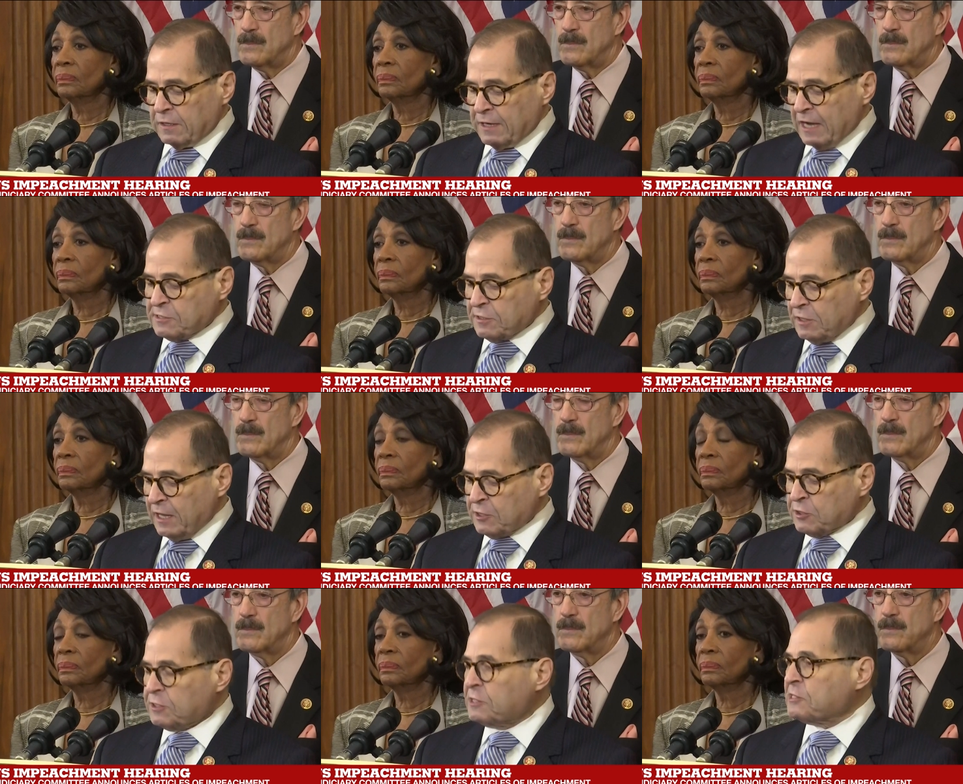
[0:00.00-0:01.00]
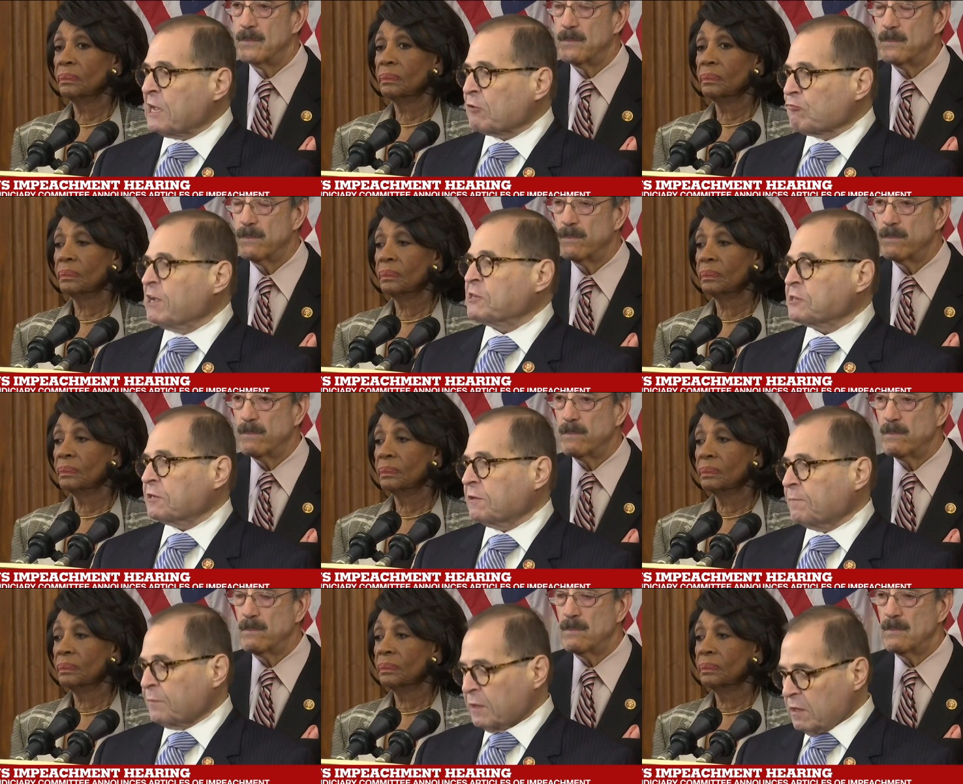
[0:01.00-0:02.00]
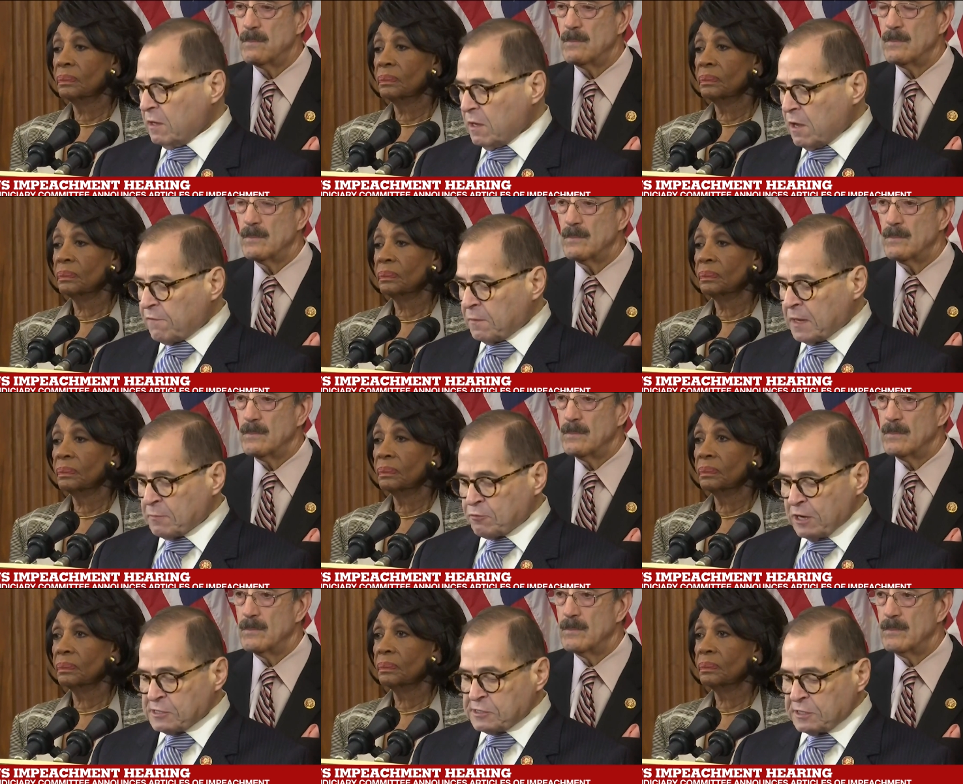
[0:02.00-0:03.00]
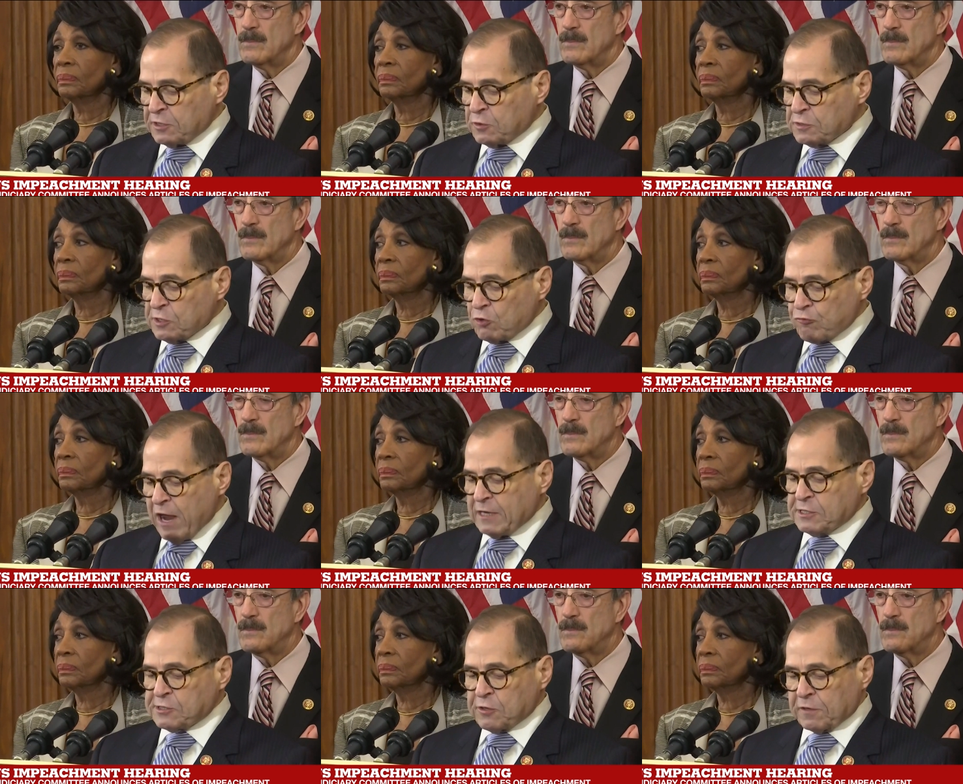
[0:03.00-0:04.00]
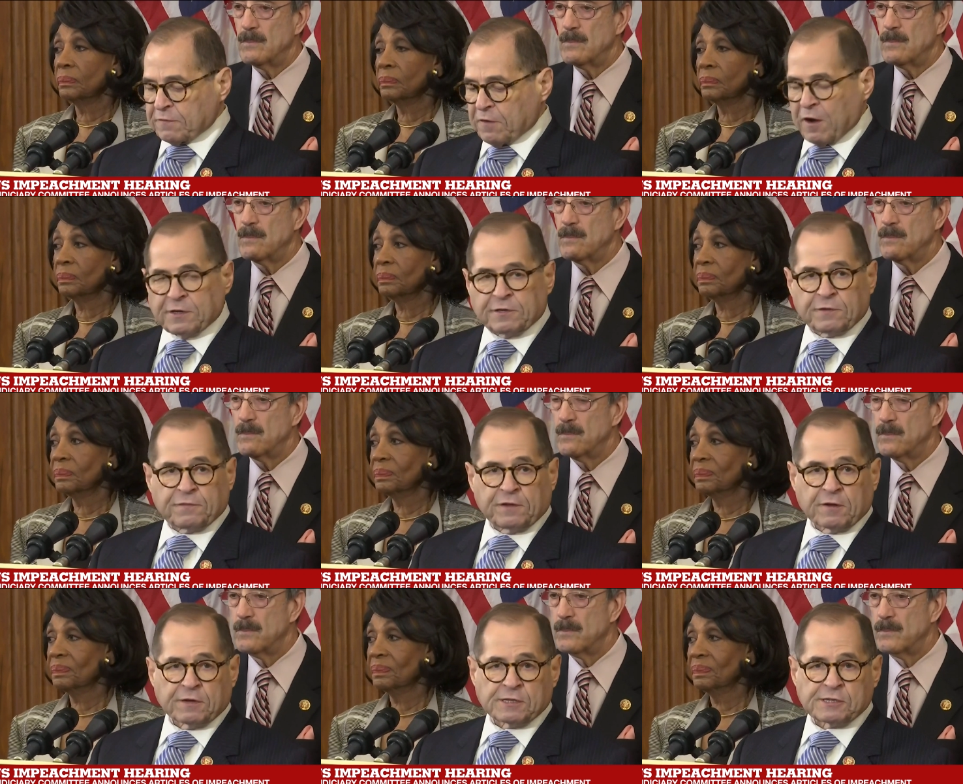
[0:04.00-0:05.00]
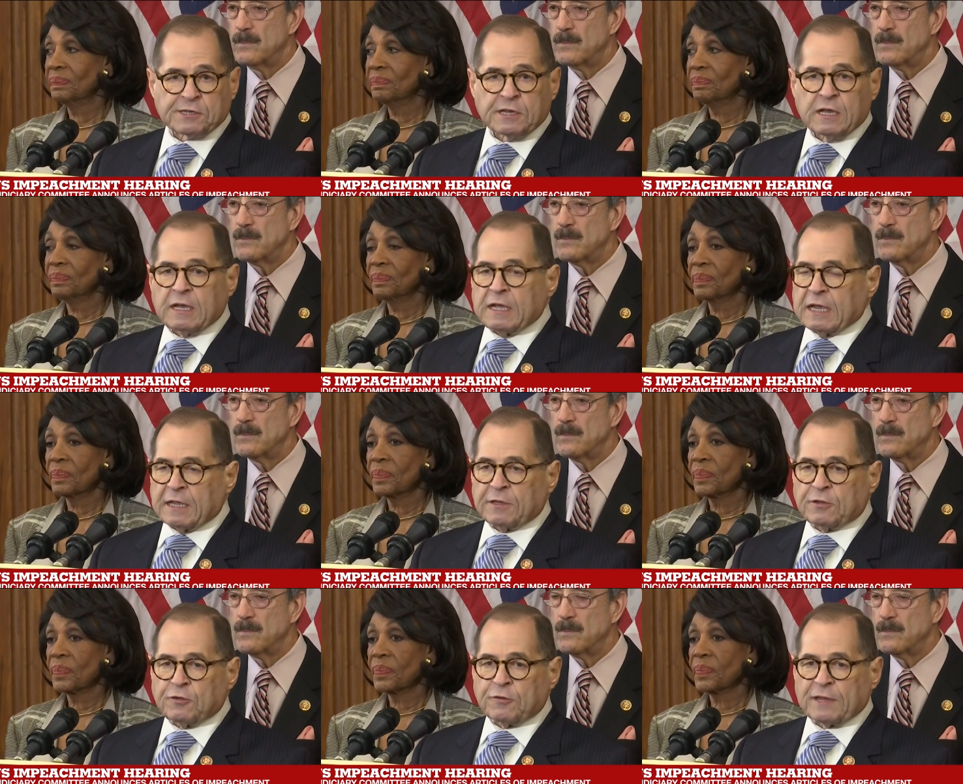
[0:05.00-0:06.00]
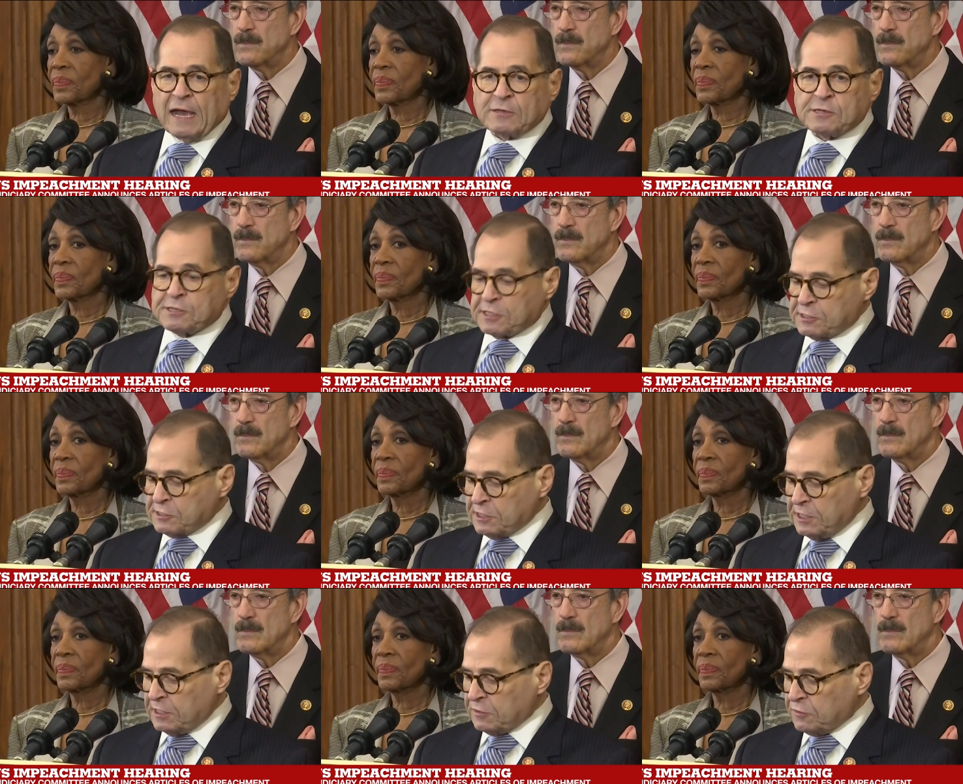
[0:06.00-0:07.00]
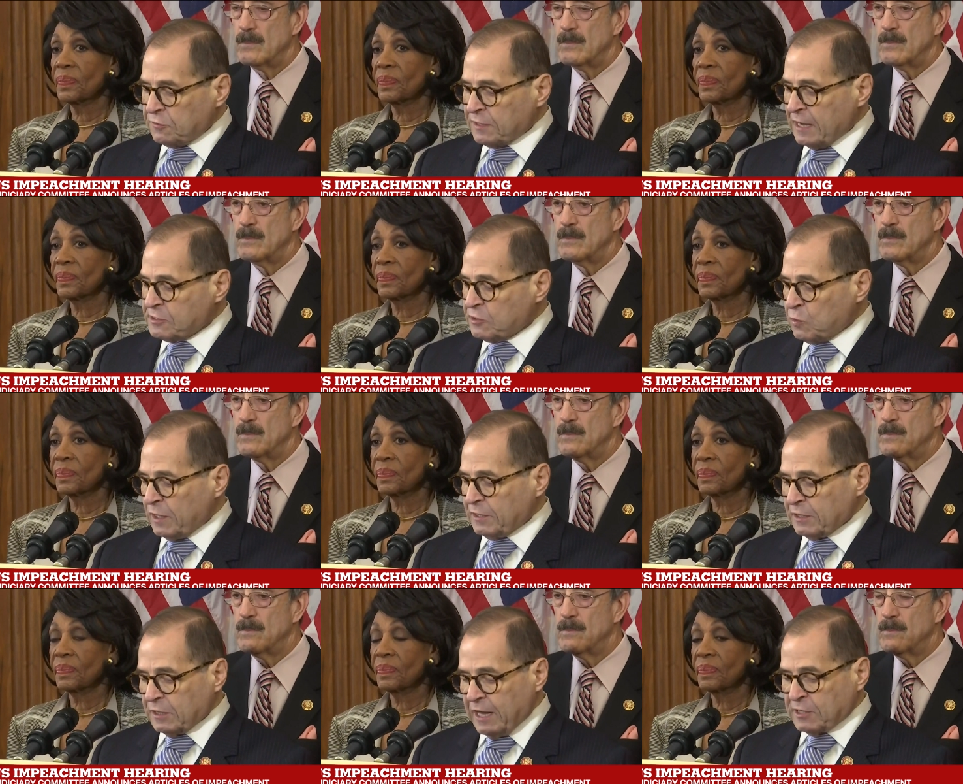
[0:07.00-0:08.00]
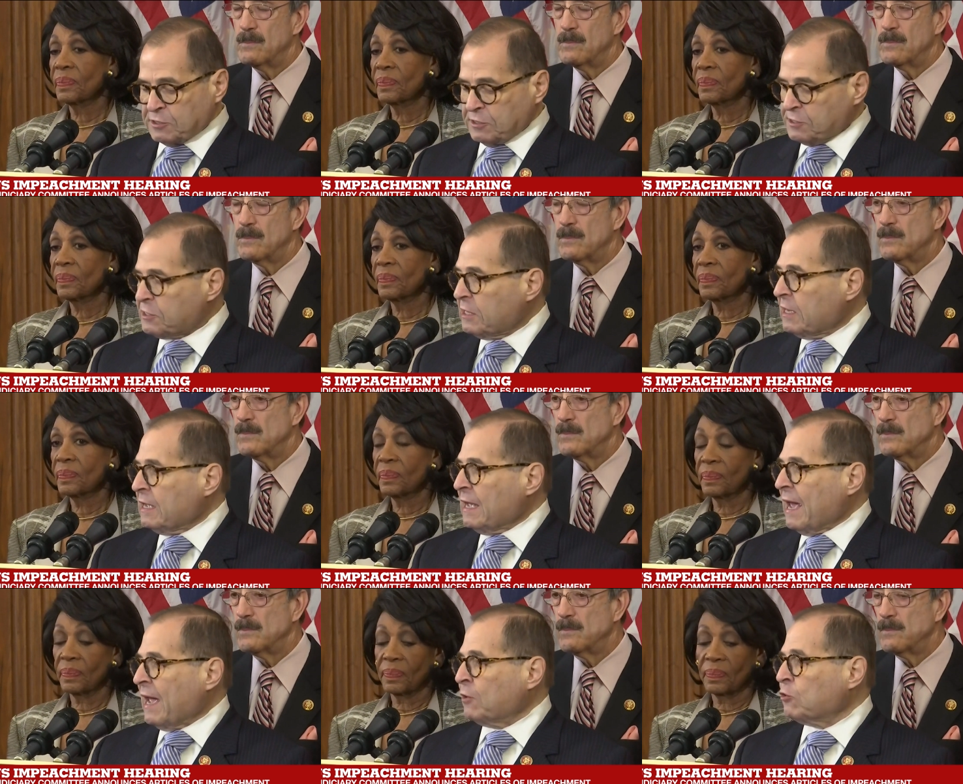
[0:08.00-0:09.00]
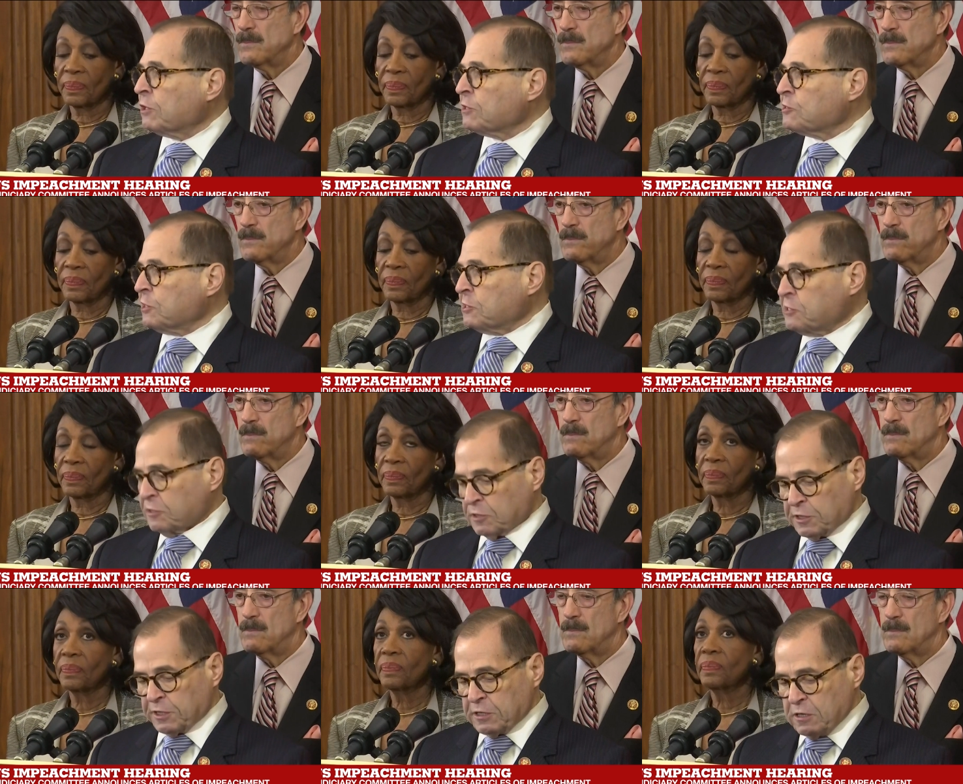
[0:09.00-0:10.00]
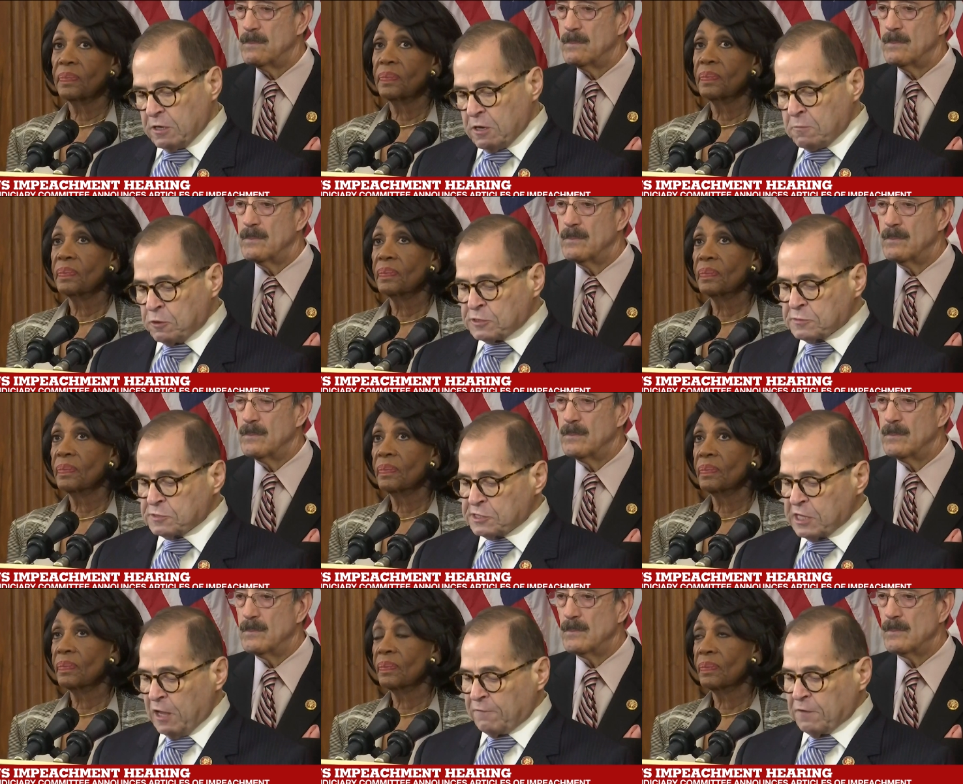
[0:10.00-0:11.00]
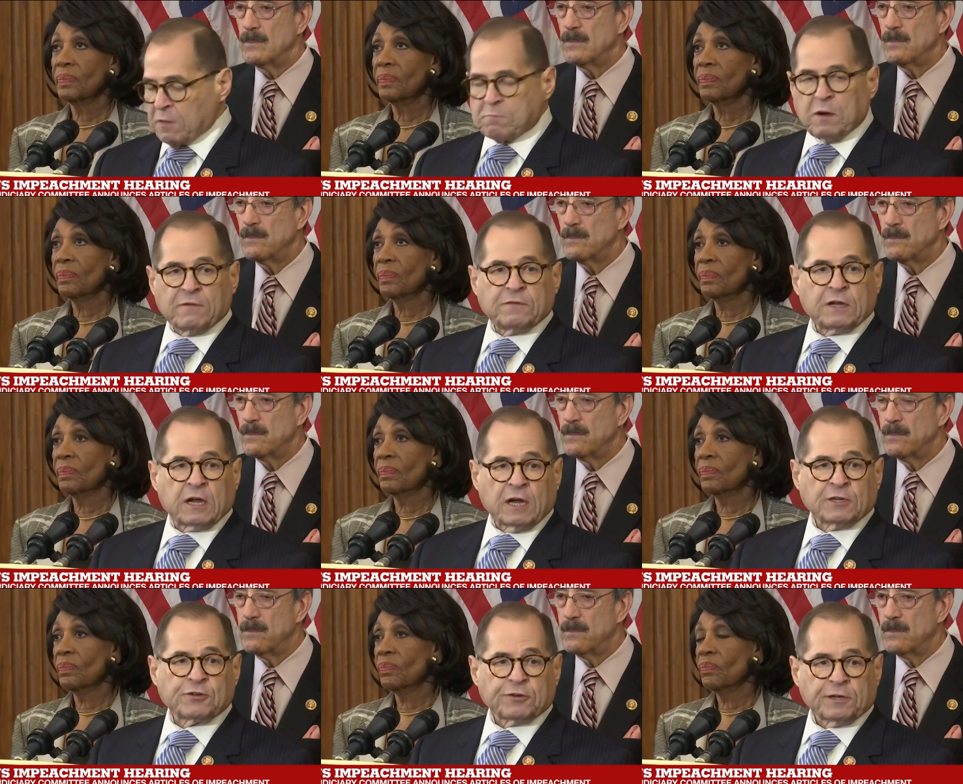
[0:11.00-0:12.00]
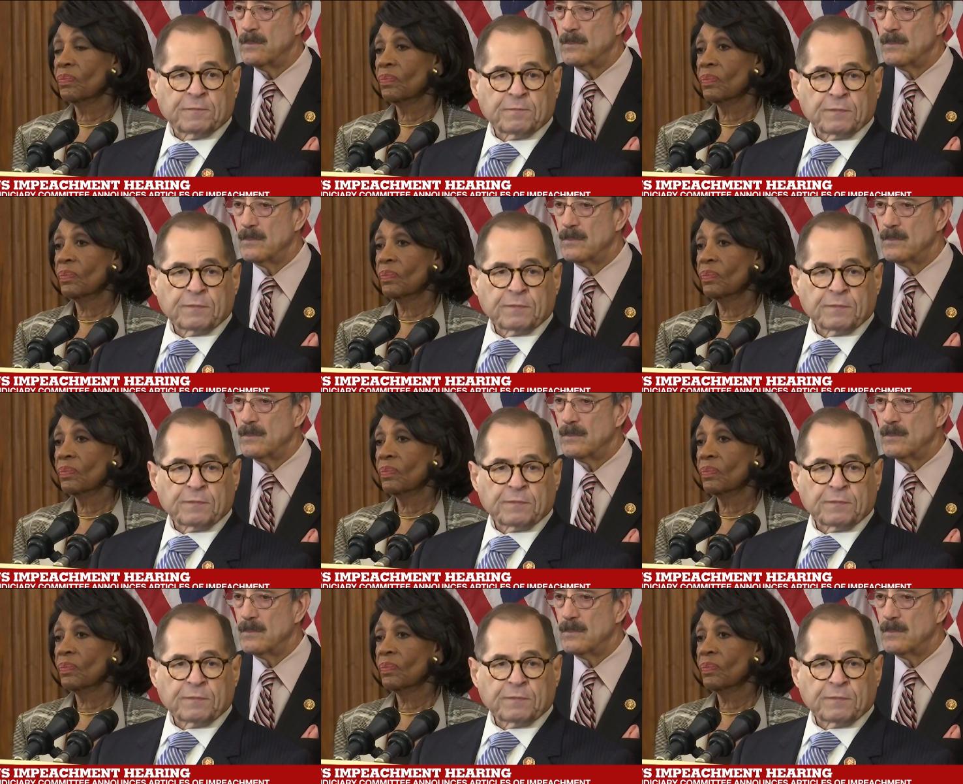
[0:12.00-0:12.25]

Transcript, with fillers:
Speaker 1: next election is at risk from a president who has already sought foreign interference in the 2016 and 2020 elections and who consistently puts himself above country.